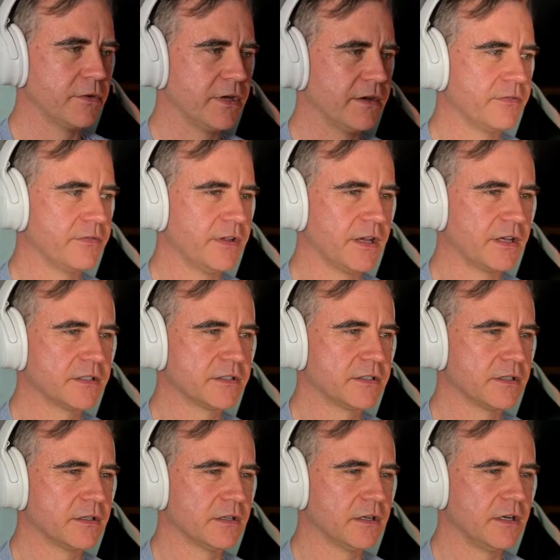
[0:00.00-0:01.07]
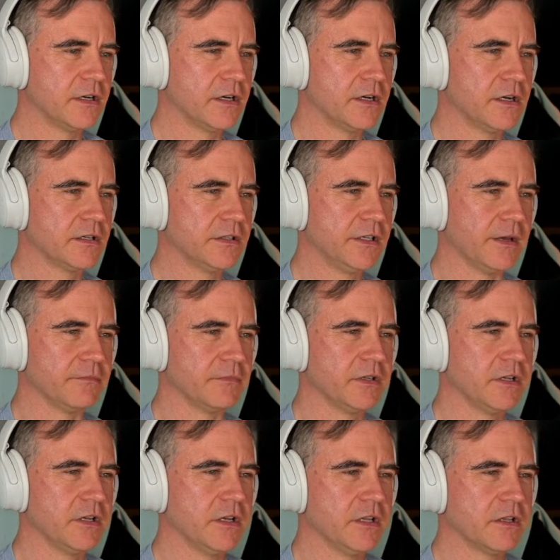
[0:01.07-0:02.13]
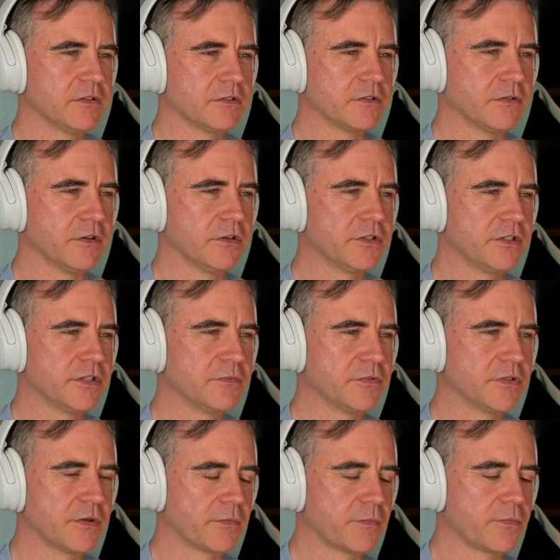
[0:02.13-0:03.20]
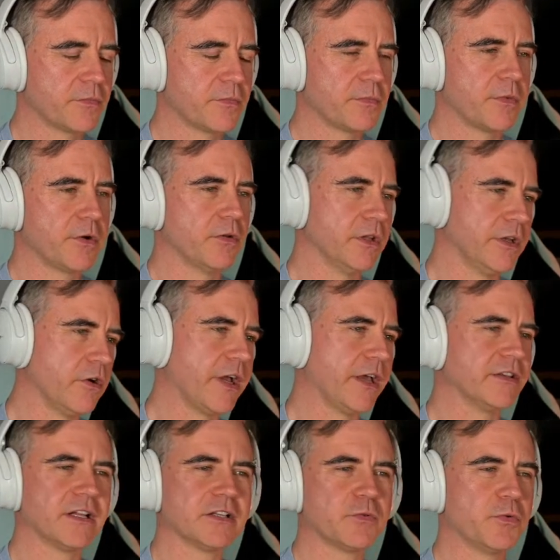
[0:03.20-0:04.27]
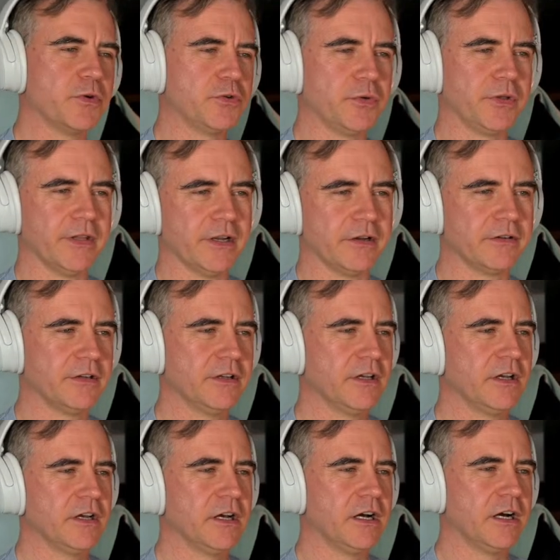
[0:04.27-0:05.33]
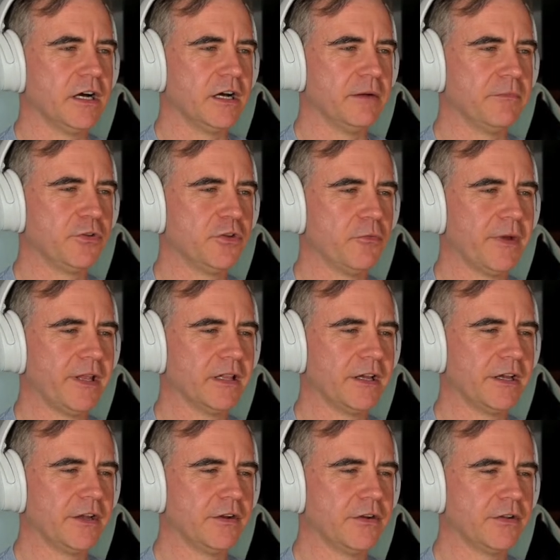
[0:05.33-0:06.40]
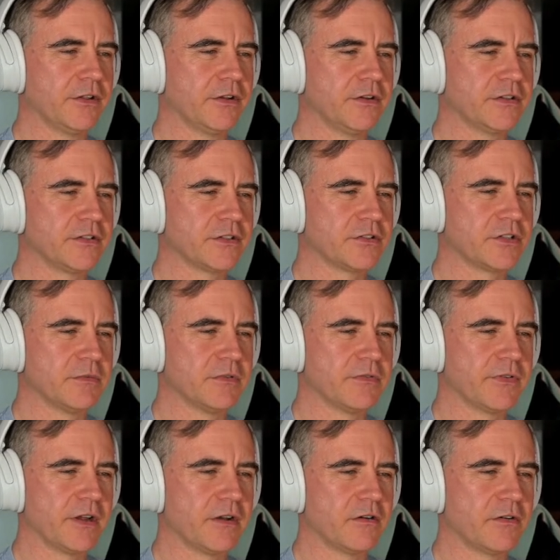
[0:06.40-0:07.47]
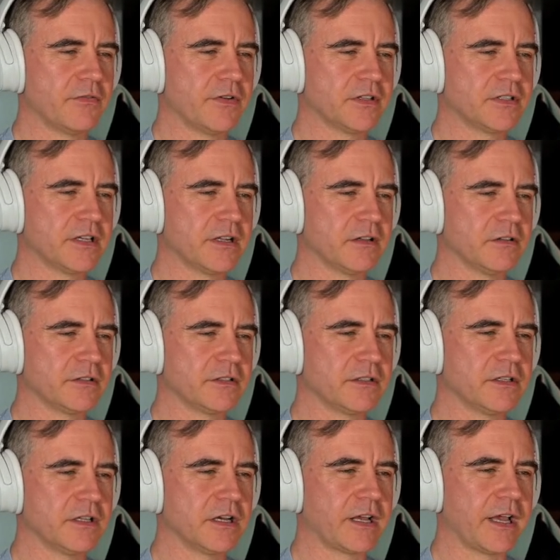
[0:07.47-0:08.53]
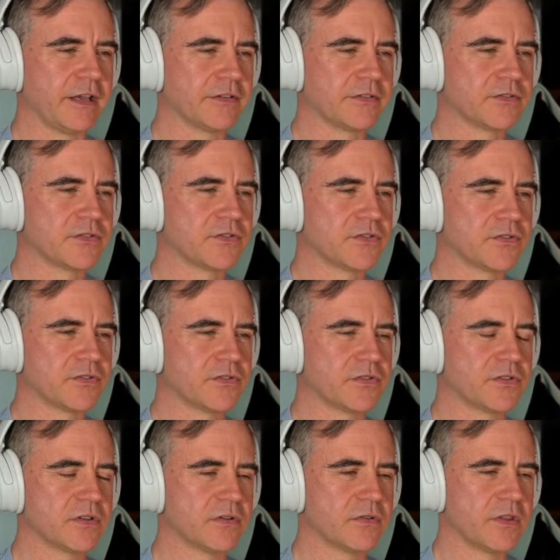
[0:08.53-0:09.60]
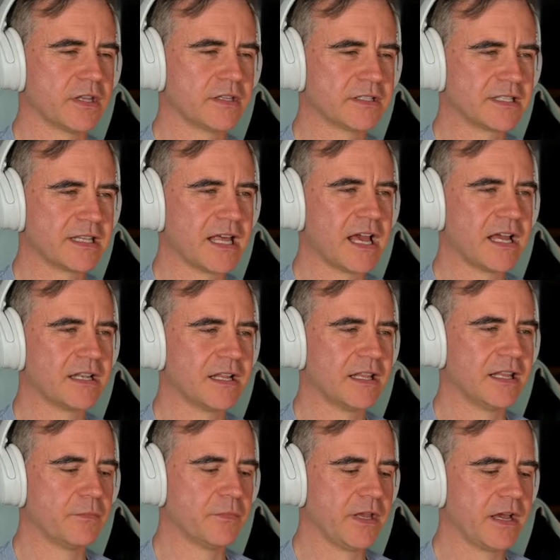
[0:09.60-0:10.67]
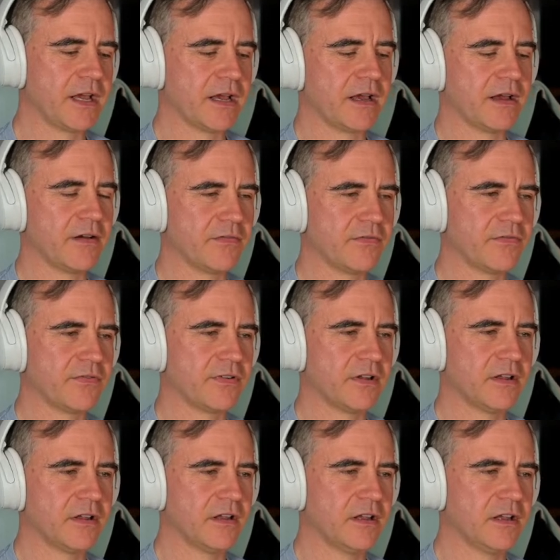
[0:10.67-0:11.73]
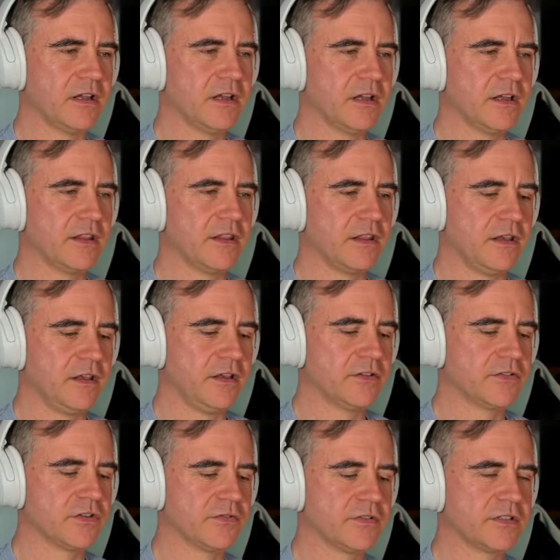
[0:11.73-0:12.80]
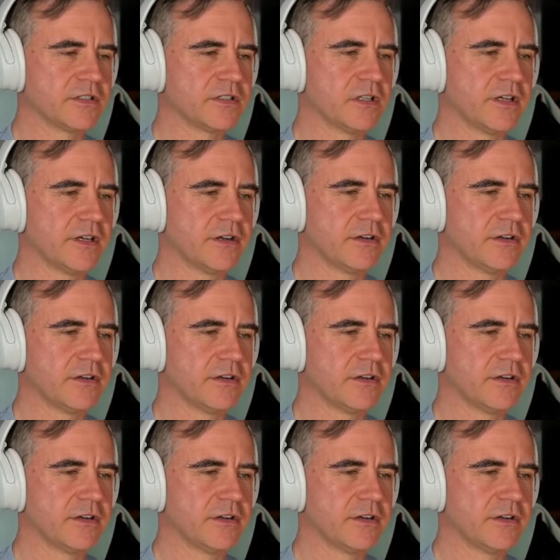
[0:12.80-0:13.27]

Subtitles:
next? Yeah, so alert system is, okay, so that's what we're doing there. The domain layer, there is a stream of error events handled. Okay, so that's that. And then we have the services layer.